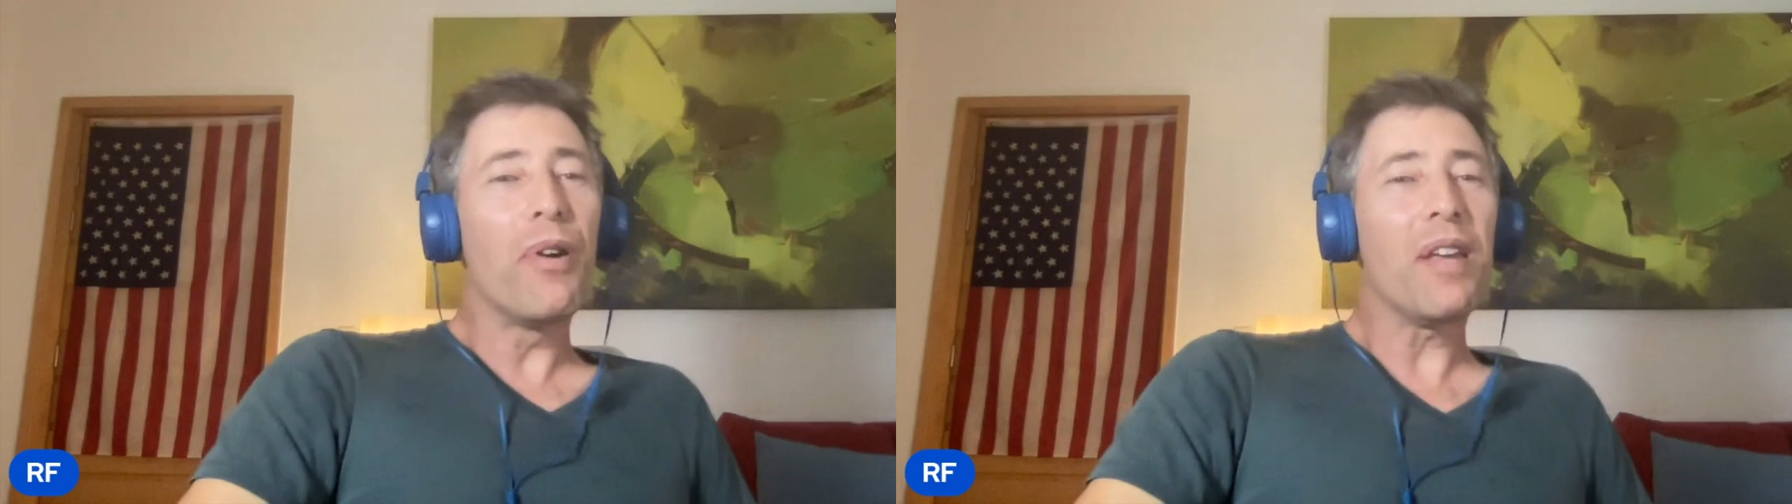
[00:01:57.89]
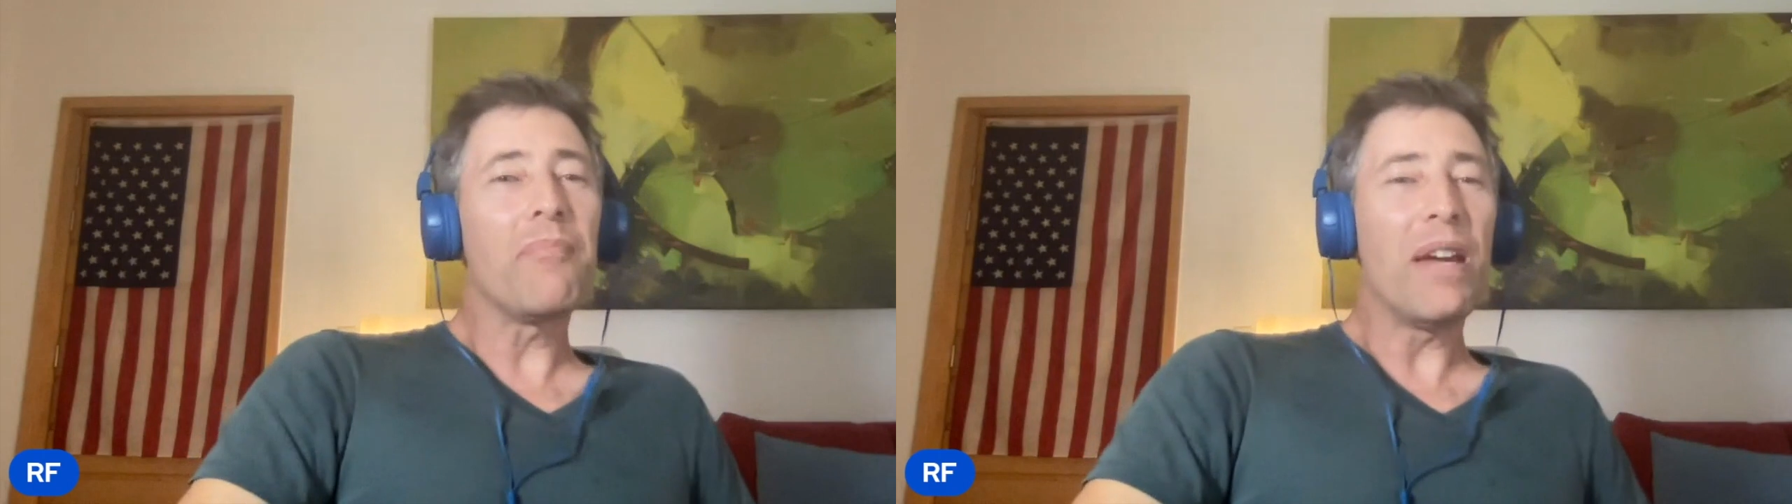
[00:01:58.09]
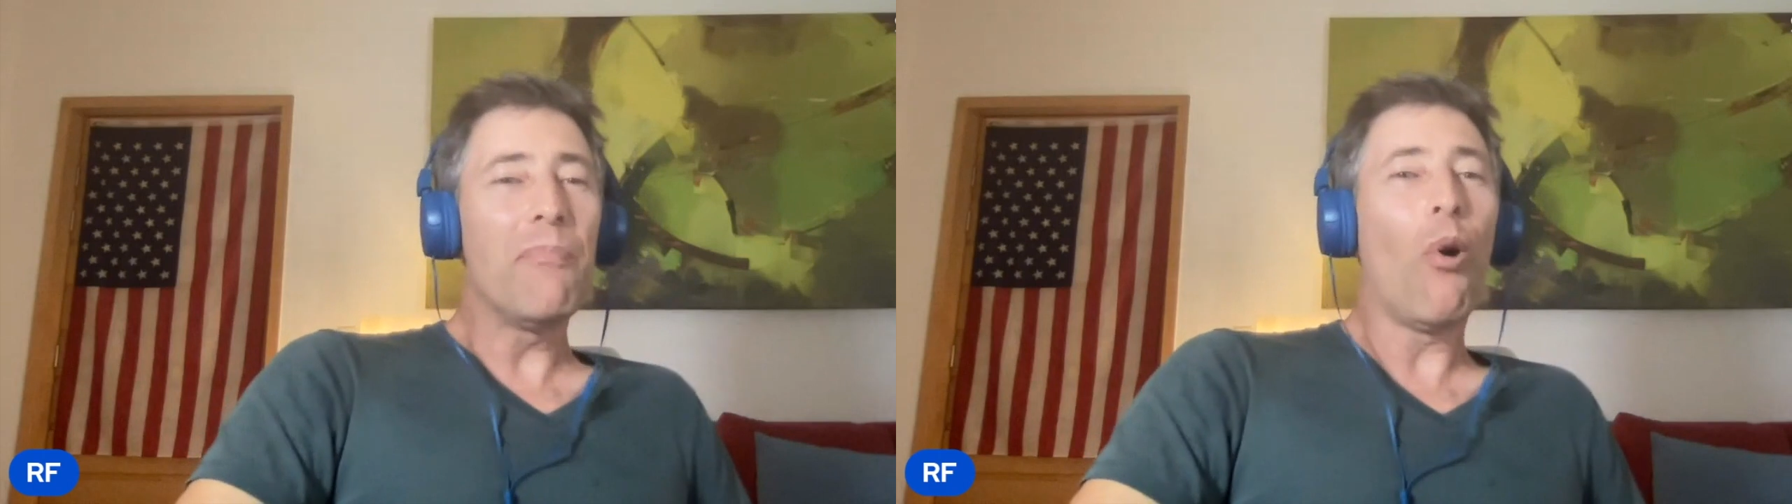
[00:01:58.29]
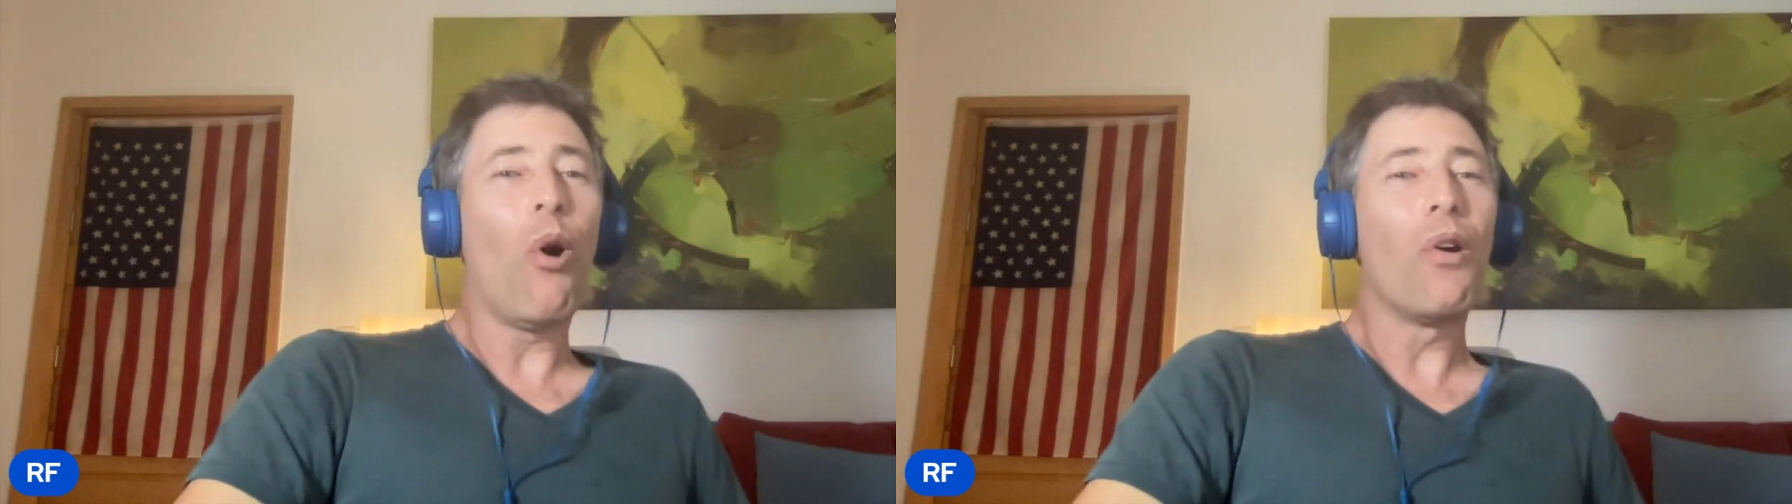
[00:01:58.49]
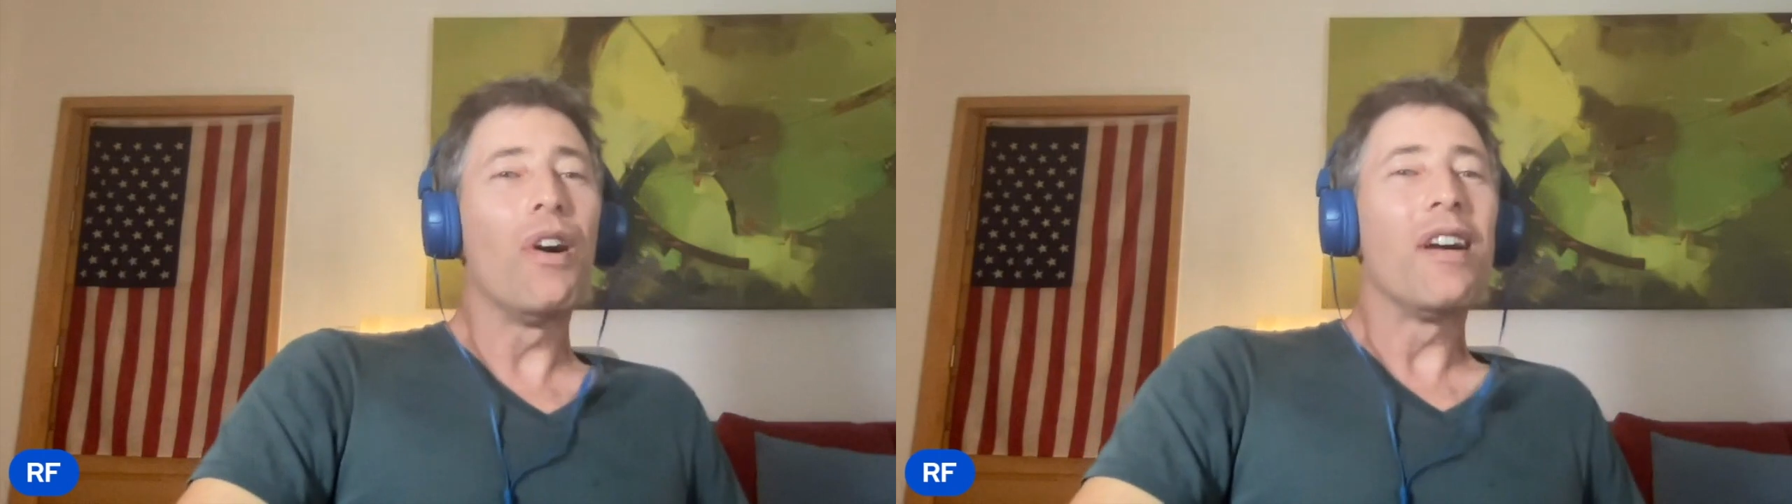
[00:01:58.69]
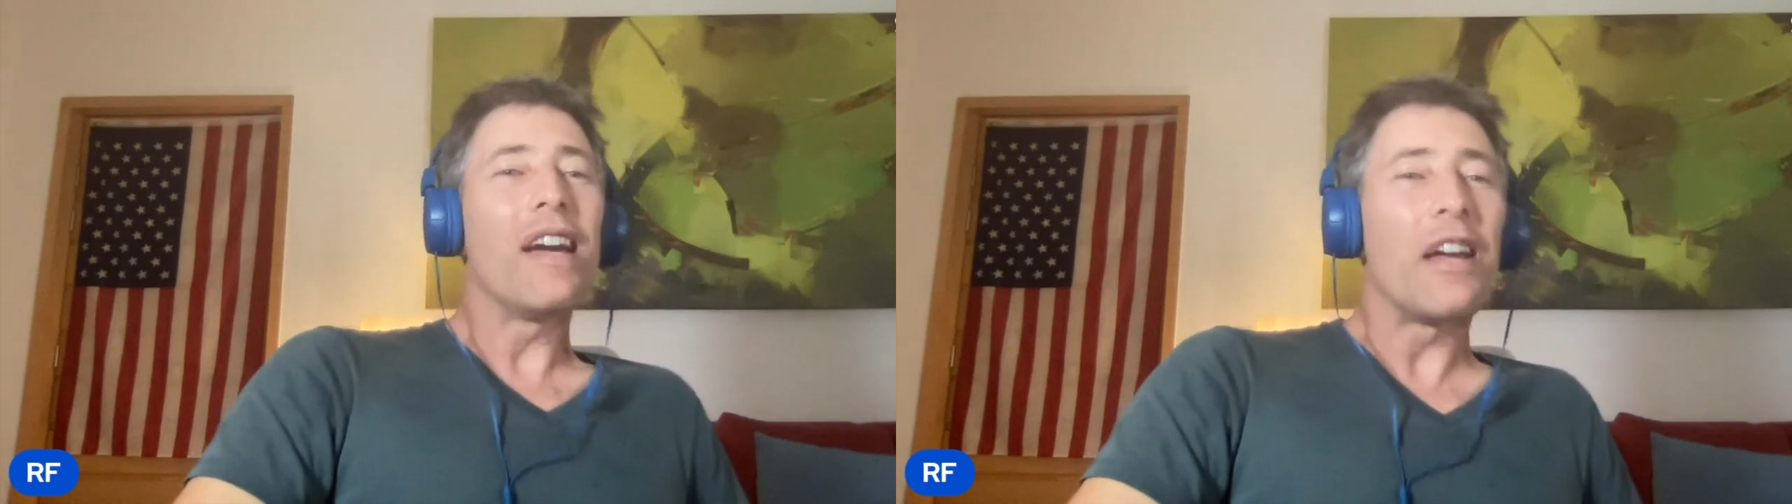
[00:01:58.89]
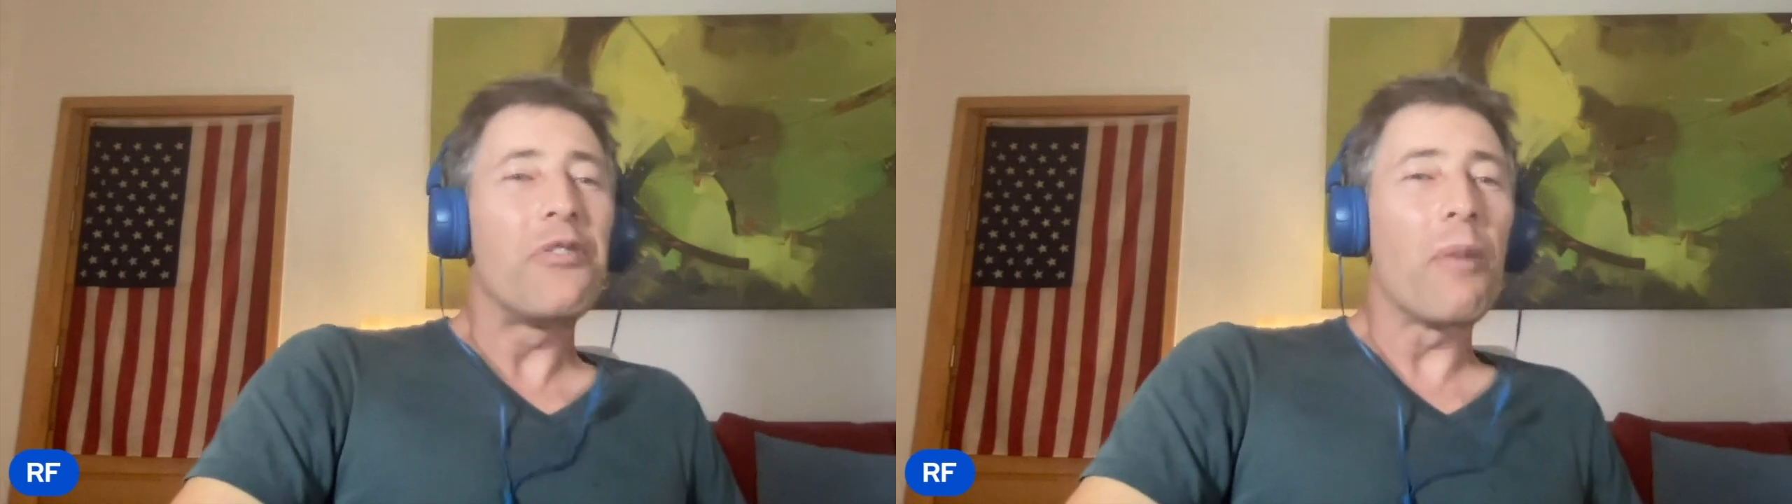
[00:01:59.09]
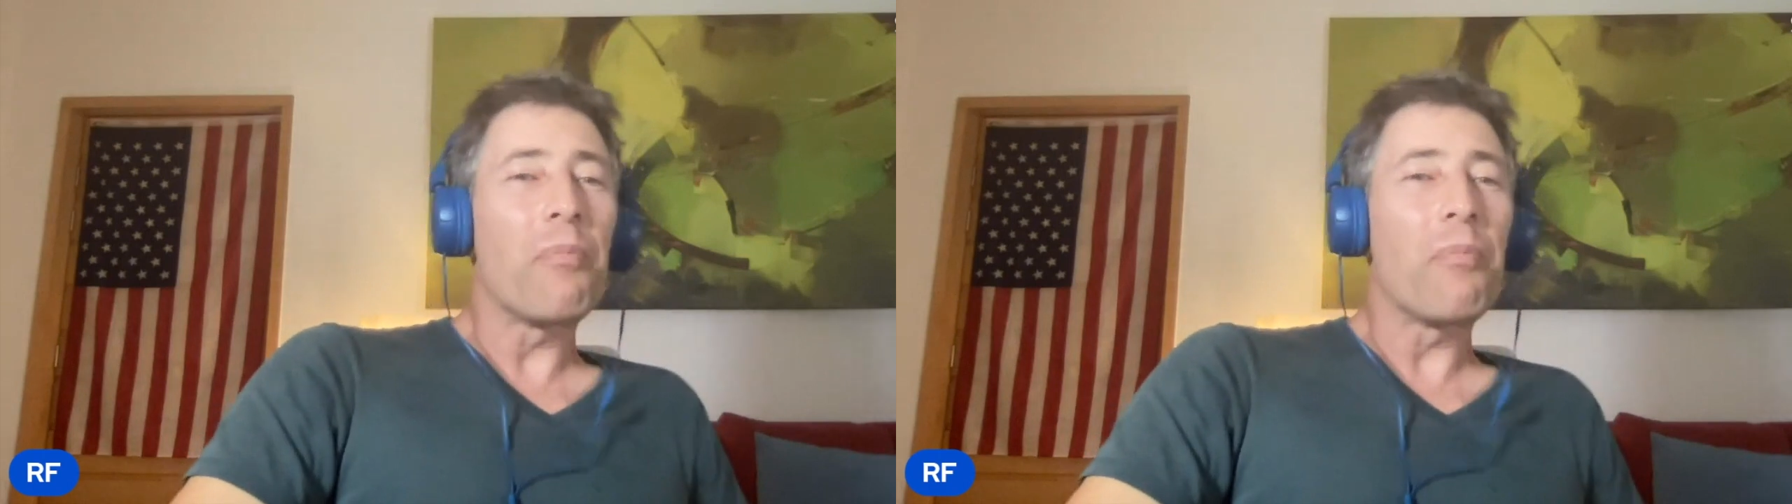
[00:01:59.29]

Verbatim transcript: putting people in their